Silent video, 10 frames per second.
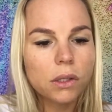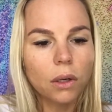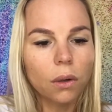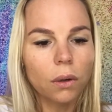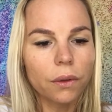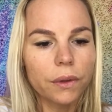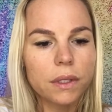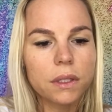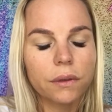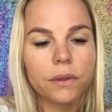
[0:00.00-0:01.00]
So
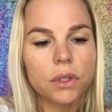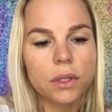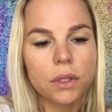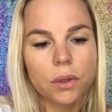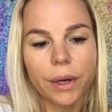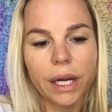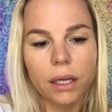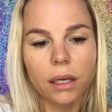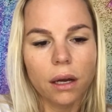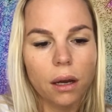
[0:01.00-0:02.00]
this stuff is just
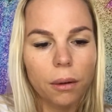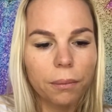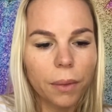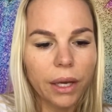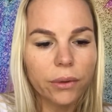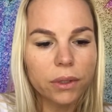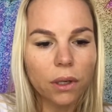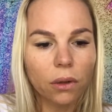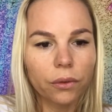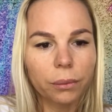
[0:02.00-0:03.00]
great. I use it
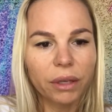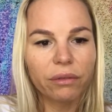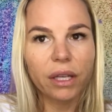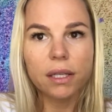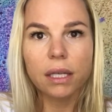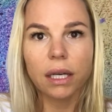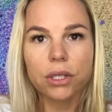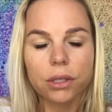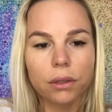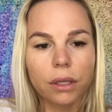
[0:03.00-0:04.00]
all over my face
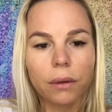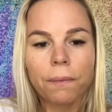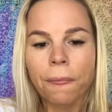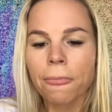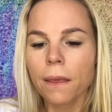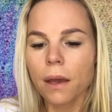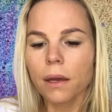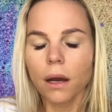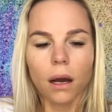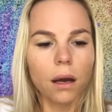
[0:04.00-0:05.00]
actually.
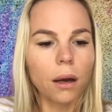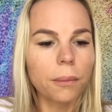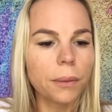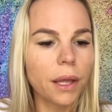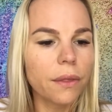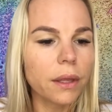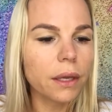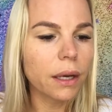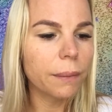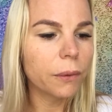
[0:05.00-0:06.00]
And
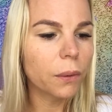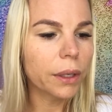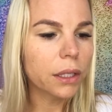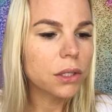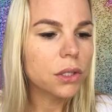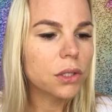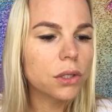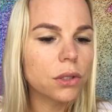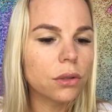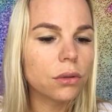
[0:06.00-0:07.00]
then I'm going to
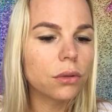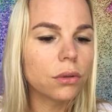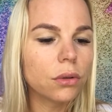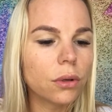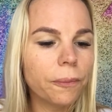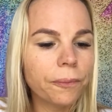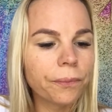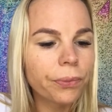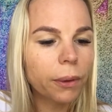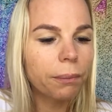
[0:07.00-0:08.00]
do
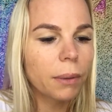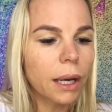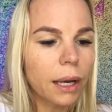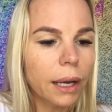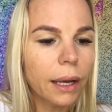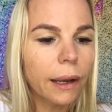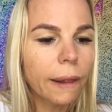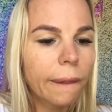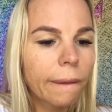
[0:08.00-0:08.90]
my